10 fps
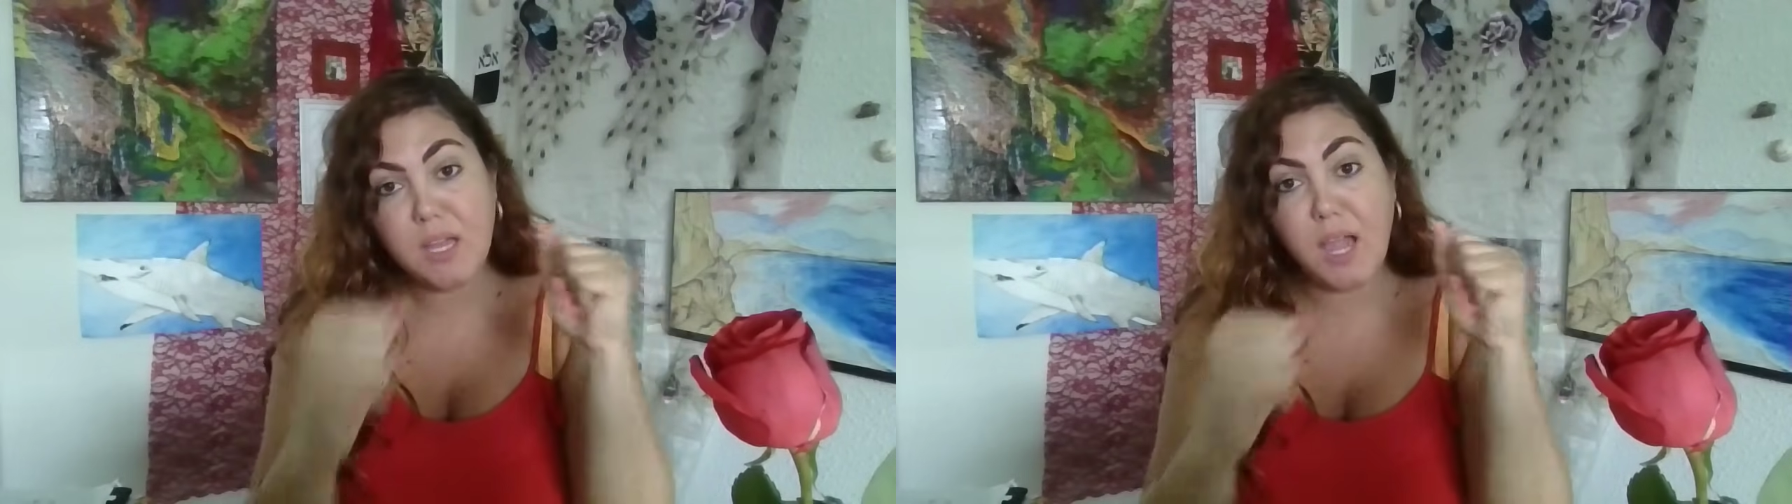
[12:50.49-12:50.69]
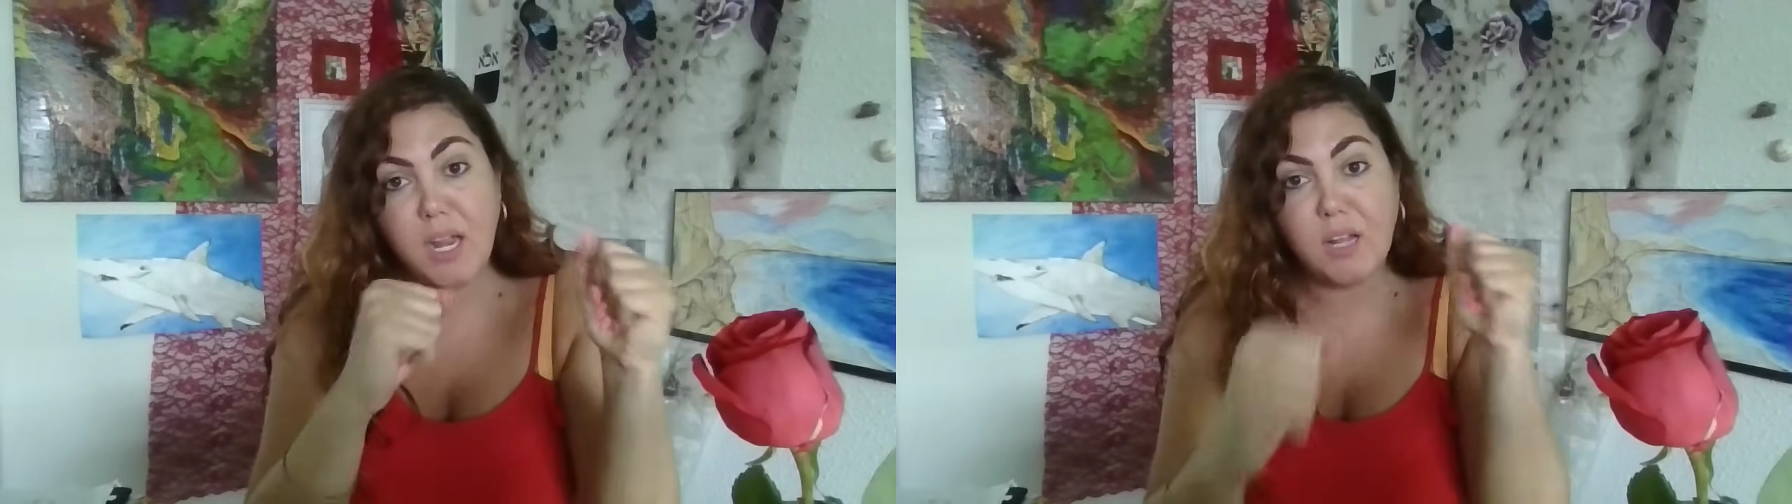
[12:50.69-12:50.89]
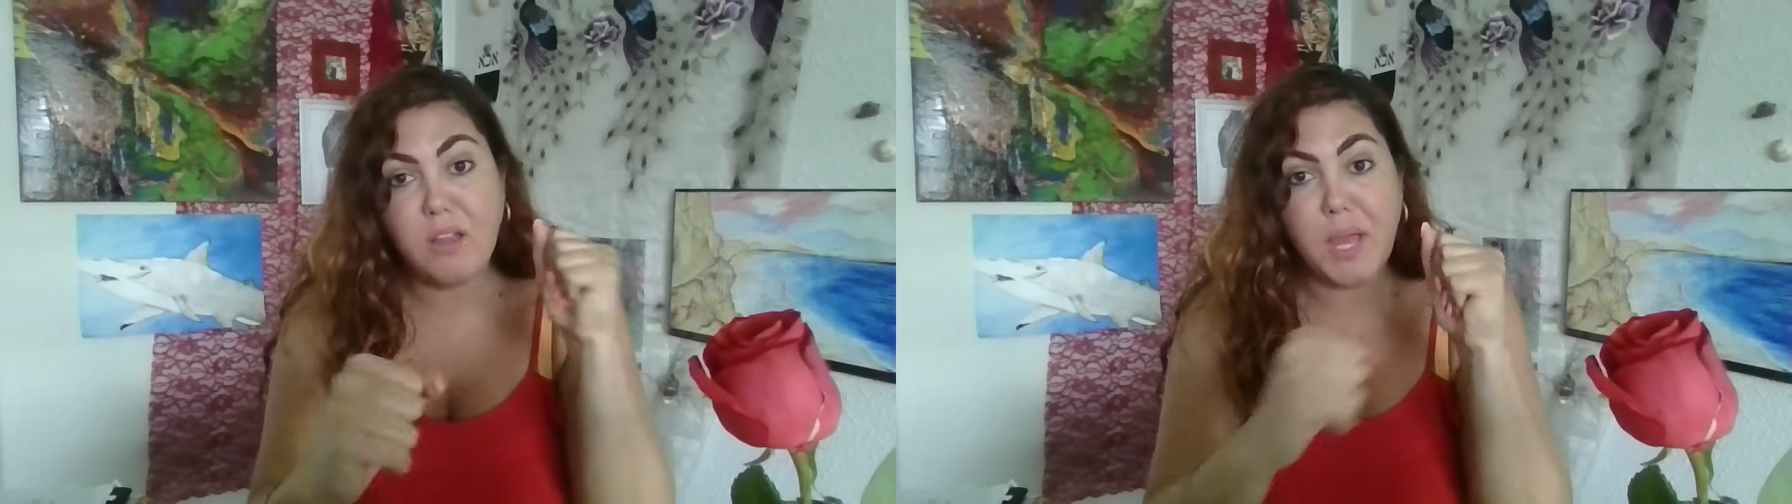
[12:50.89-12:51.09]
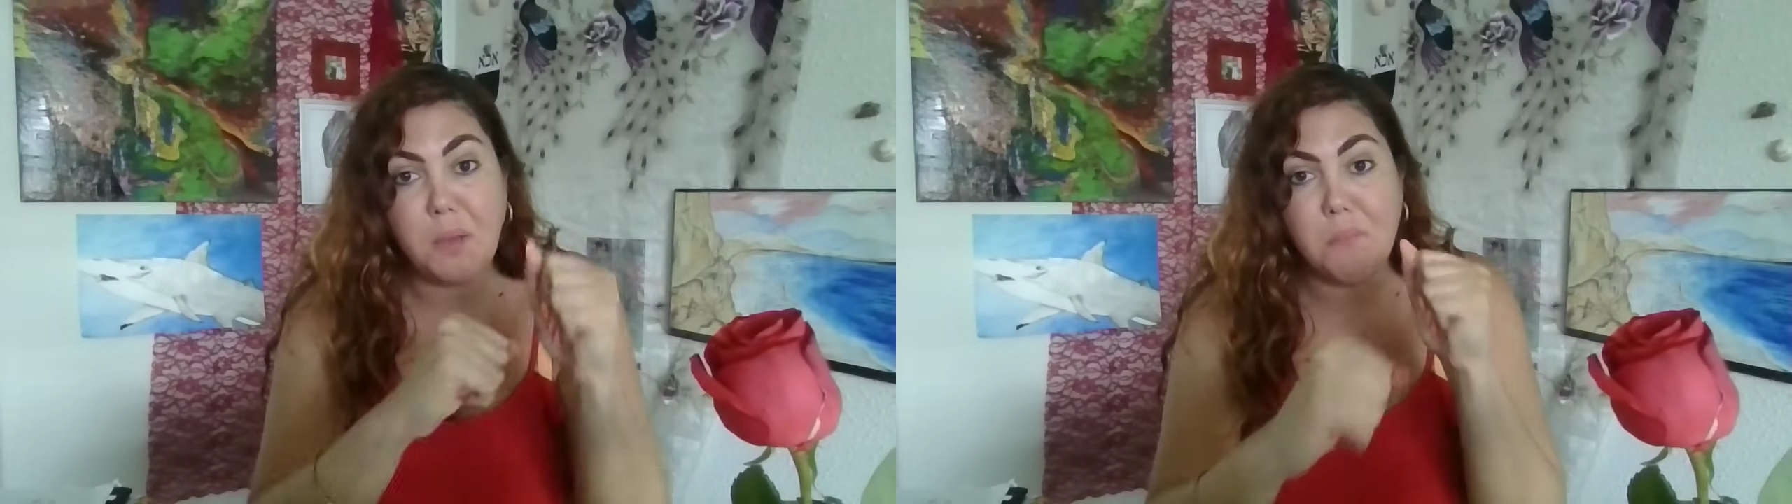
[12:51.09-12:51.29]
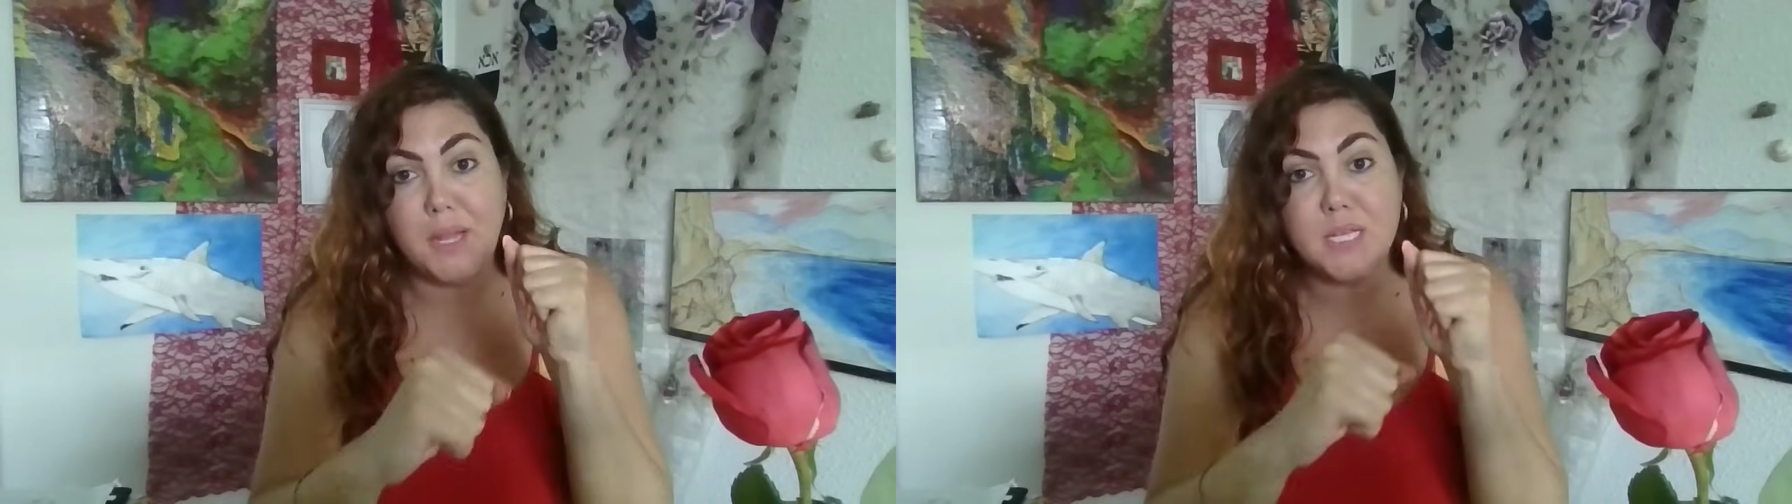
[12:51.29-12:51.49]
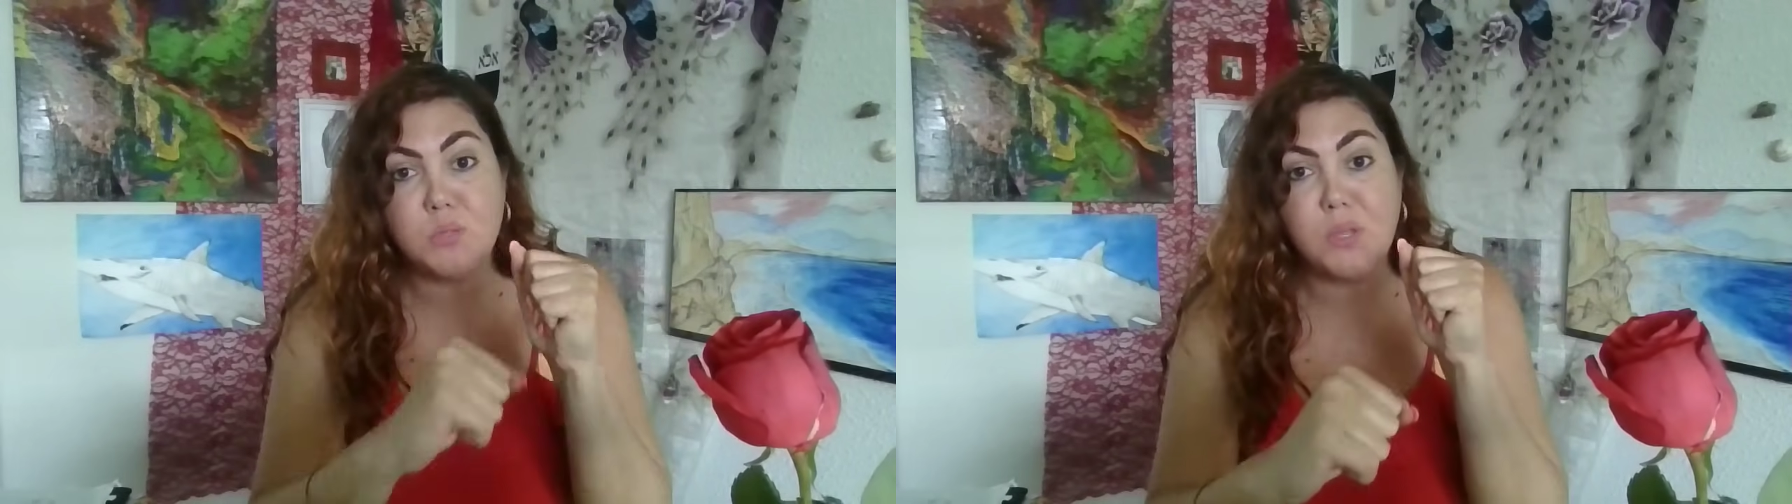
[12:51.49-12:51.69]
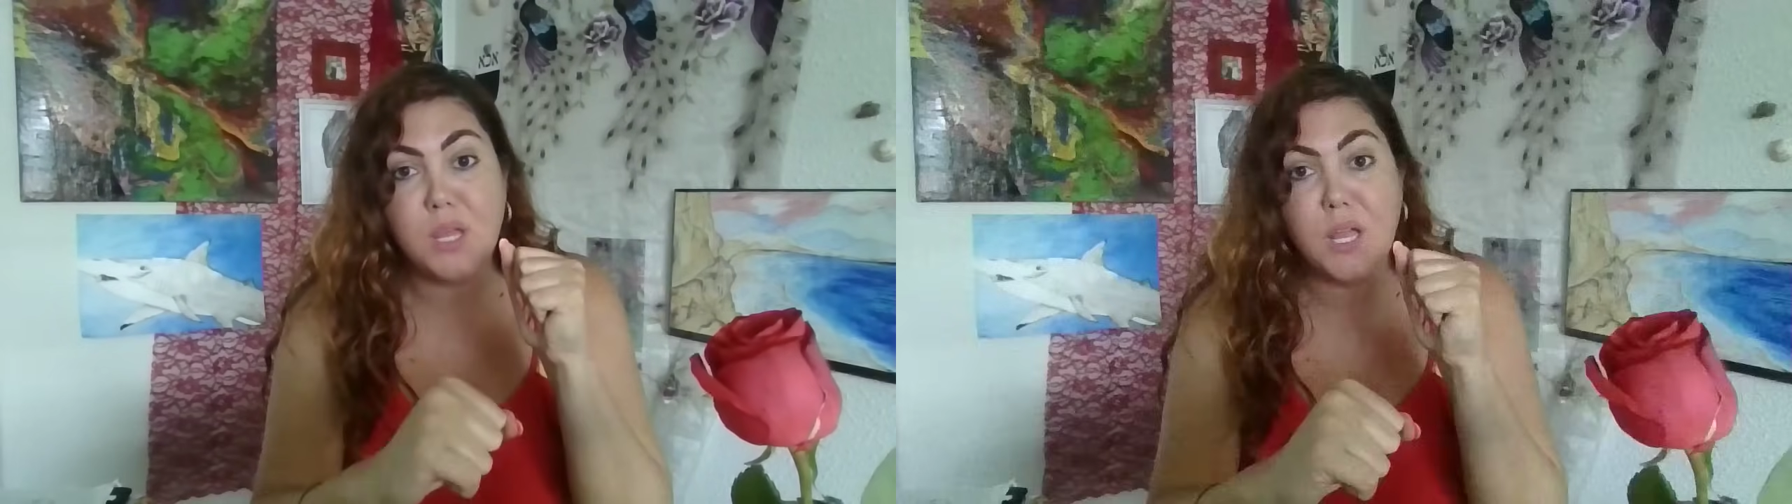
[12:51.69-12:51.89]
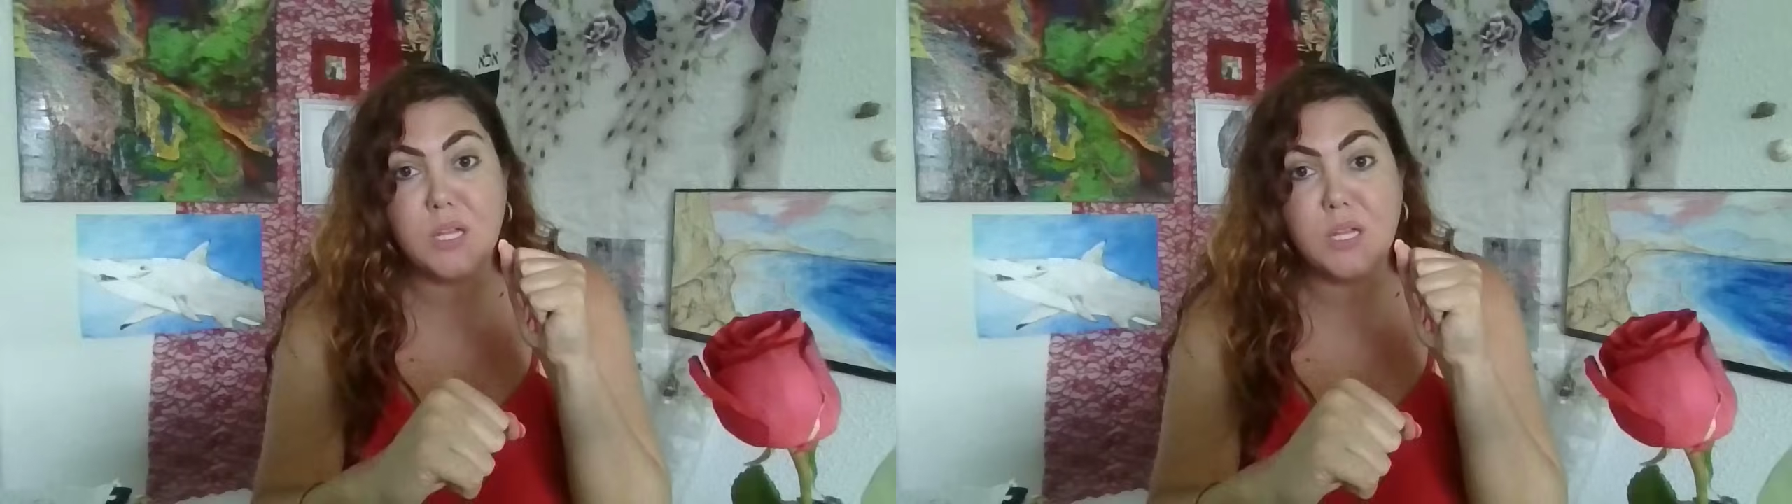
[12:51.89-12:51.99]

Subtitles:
kind of like mess with it